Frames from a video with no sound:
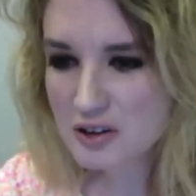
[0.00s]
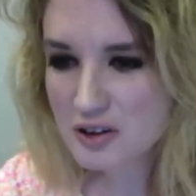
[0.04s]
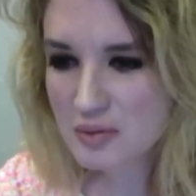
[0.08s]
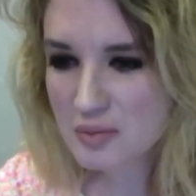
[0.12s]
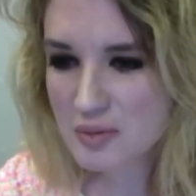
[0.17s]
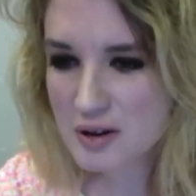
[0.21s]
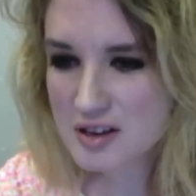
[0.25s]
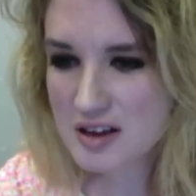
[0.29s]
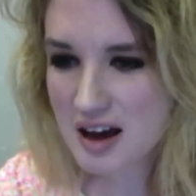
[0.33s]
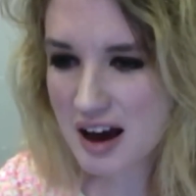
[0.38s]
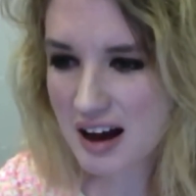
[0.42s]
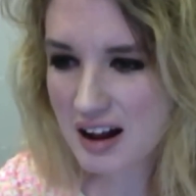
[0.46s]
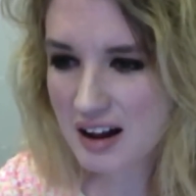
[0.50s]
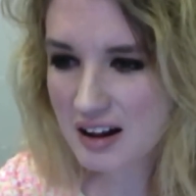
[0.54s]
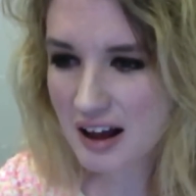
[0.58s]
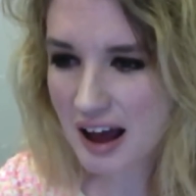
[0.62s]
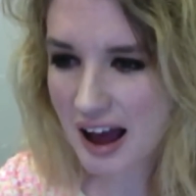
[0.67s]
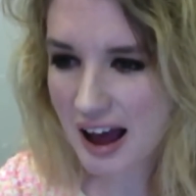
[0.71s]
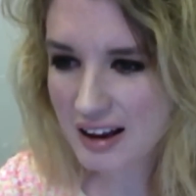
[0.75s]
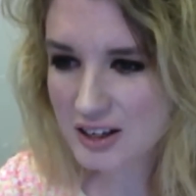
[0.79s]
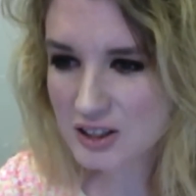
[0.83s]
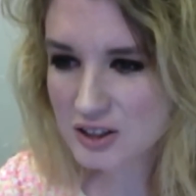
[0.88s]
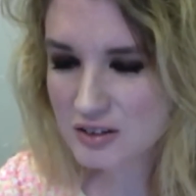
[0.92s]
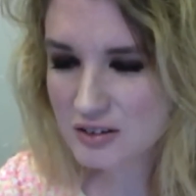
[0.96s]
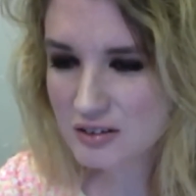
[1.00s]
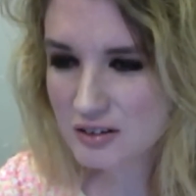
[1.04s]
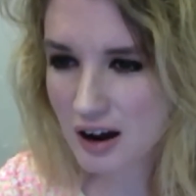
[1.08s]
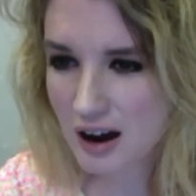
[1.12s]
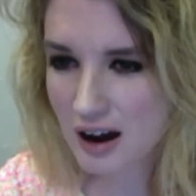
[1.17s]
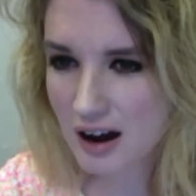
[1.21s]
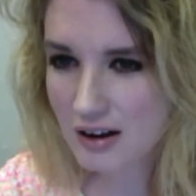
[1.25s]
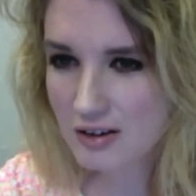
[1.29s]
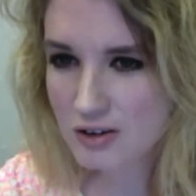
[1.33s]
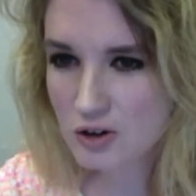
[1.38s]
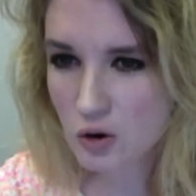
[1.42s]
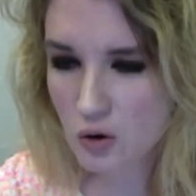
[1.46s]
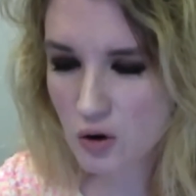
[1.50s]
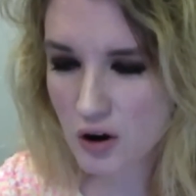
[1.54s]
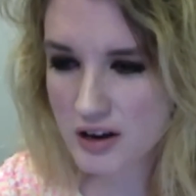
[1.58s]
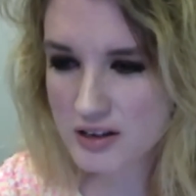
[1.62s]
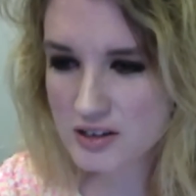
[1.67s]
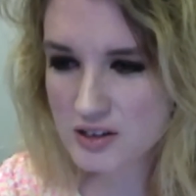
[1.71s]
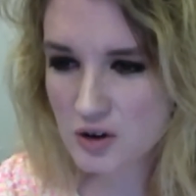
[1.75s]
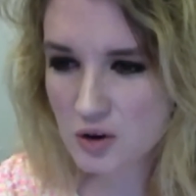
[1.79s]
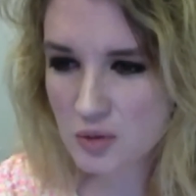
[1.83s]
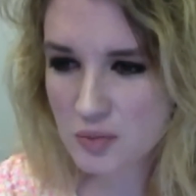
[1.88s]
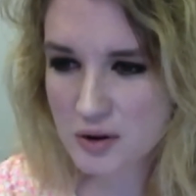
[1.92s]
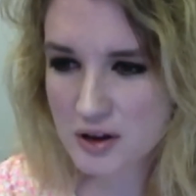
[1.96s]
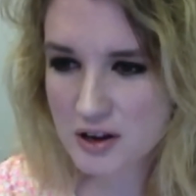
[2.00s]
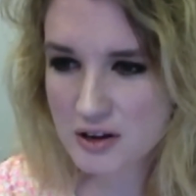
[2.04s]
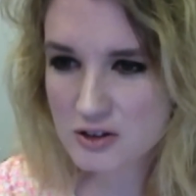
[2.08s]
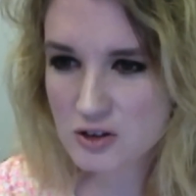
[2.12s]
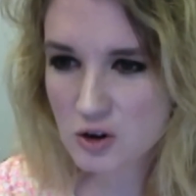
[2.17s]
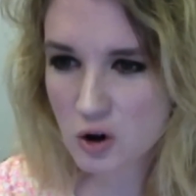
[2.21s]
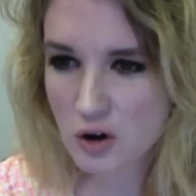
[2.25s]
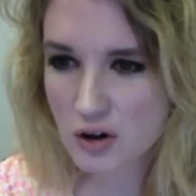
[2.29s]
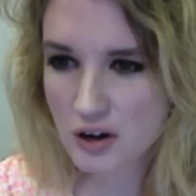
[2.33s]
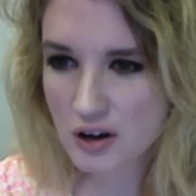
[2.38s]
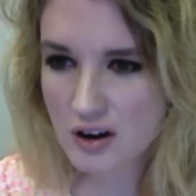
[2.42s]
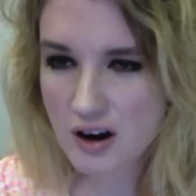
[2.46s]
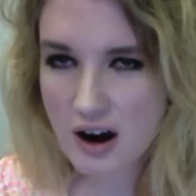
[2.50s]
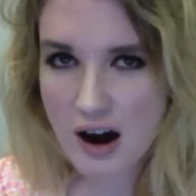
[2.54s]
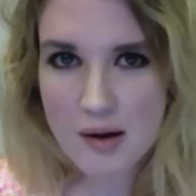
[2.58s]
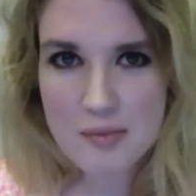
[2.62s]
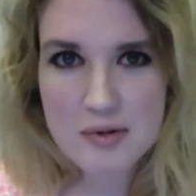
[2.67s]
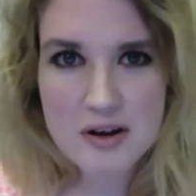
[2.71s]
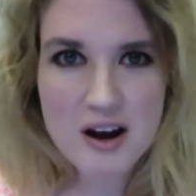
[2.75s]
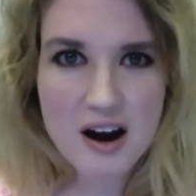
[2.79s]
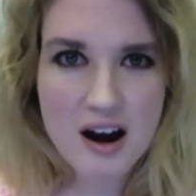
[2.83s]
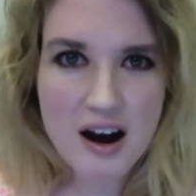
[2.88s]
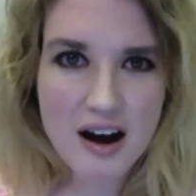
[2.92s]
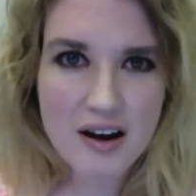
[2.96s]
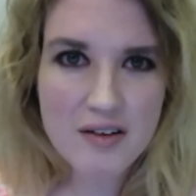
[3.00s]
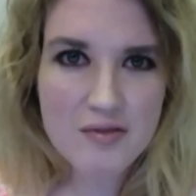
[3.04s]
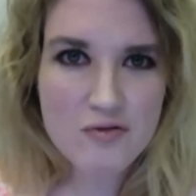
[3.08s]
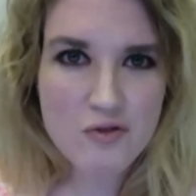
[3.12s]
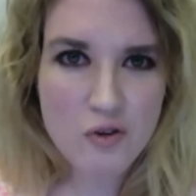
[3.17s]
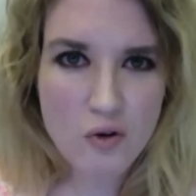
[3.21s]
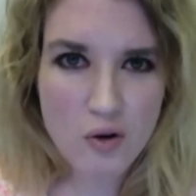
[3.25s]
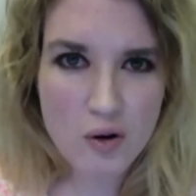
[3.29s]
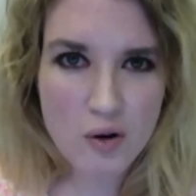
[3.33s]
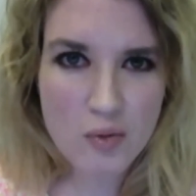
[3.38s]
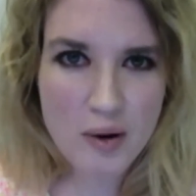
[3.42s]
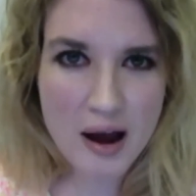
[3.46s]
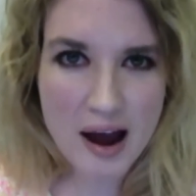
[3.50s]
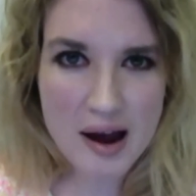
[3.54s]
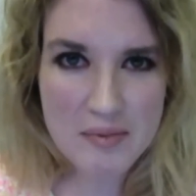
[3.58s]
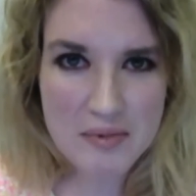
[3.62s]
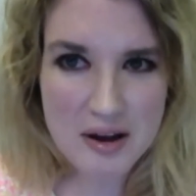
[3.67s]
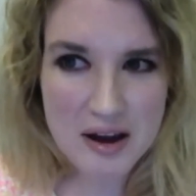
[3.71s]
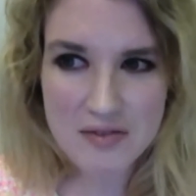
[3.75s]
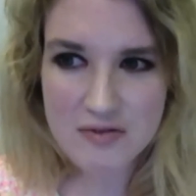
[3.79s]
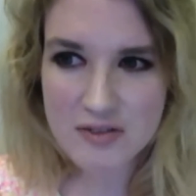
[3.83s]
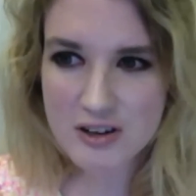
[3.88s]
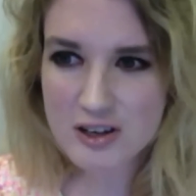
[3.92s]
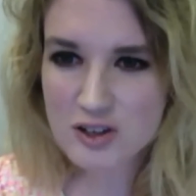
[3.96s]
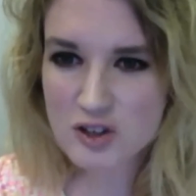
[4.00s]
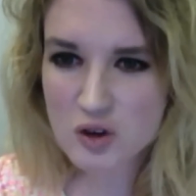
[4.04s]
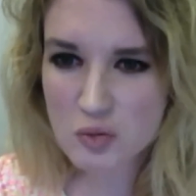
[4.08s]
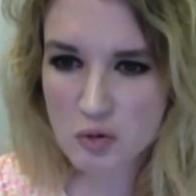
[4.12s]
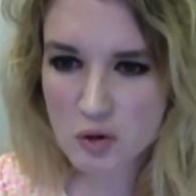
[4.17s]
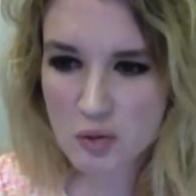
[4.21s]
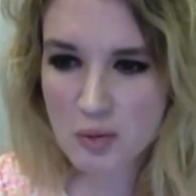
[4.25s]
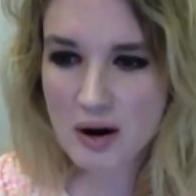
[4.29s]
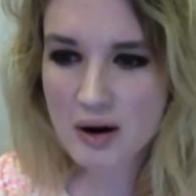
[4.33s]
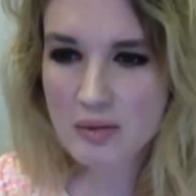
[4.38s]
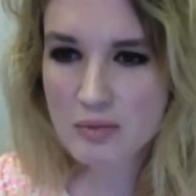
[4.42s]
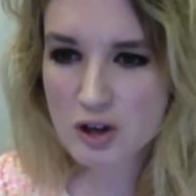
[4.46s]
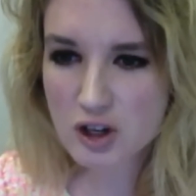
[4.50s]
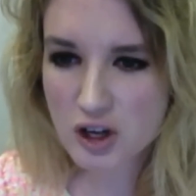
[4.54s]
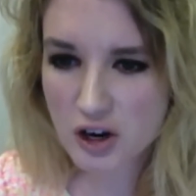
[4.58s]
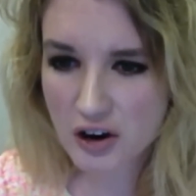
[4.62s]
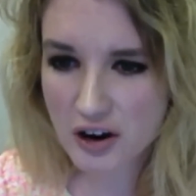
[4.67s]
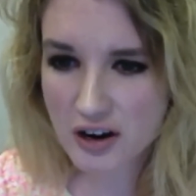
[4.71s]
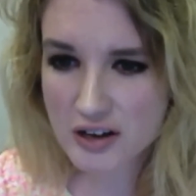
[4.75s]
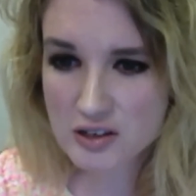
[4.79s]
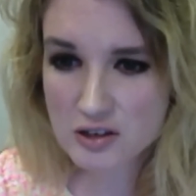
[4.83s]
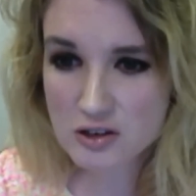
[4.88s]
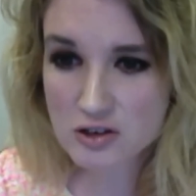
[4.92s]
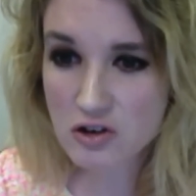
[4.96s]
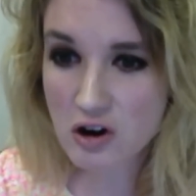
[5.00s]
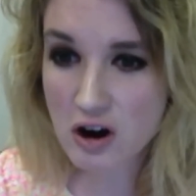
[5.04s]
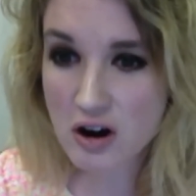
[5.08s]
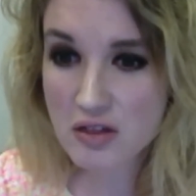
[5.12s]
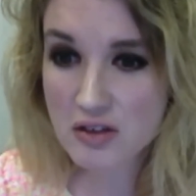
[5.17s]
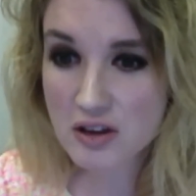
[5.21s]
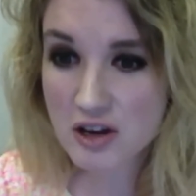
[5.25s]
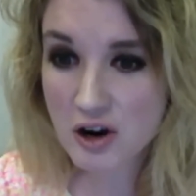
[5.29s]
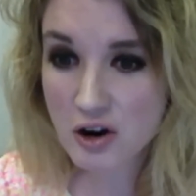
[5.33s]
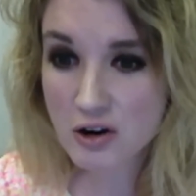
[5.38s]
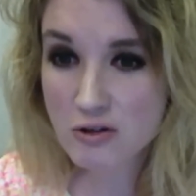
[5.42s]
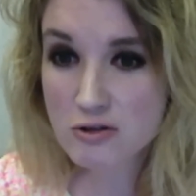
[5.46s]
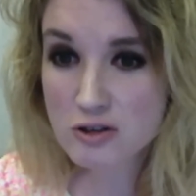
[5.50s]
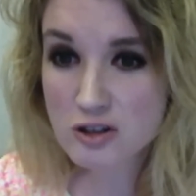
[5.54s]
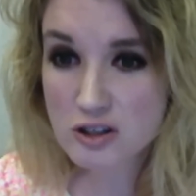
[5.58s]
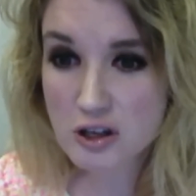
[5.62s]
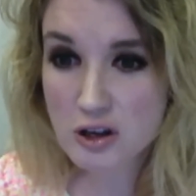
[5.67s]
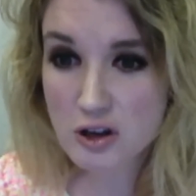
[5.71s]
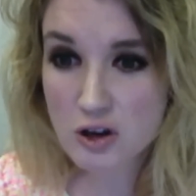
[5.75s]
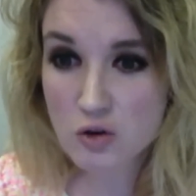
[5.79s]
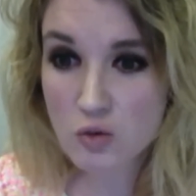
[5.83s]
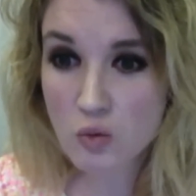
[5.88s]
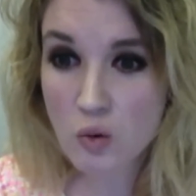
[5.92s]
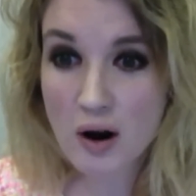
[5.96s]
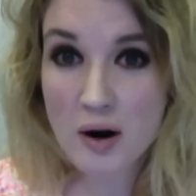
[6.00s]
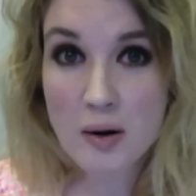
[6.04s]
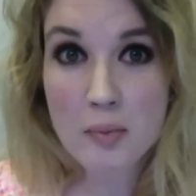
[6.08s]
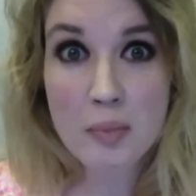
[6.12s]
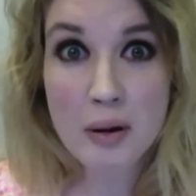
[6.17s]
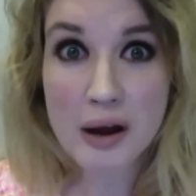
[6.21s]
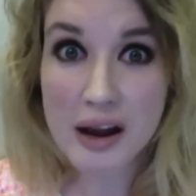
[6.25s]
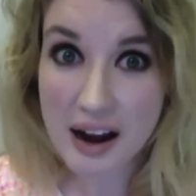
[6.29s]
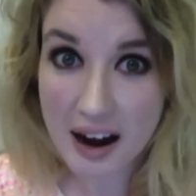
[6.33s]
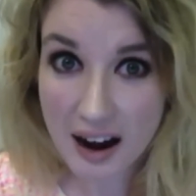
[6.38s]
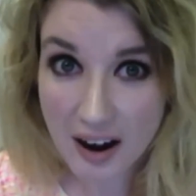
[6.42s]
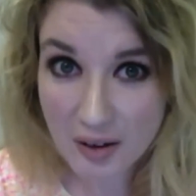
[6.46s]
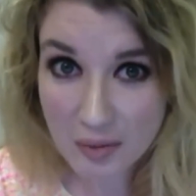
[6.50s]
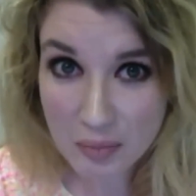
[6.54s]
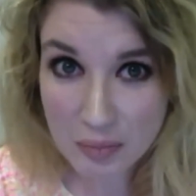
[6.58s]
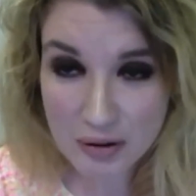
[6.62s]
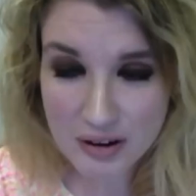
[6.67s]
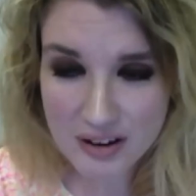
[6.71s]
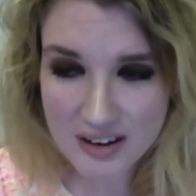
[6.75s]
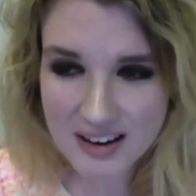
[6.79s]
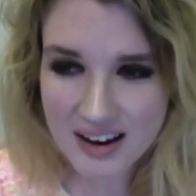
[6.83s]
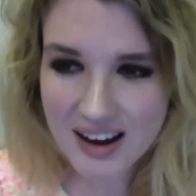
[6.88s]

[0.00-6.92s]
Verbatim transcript: are the Mattel action uh, toys that are being sold at Comic Con for Batman v Superman. I'm curious, is there anything here you see that you want to pick up?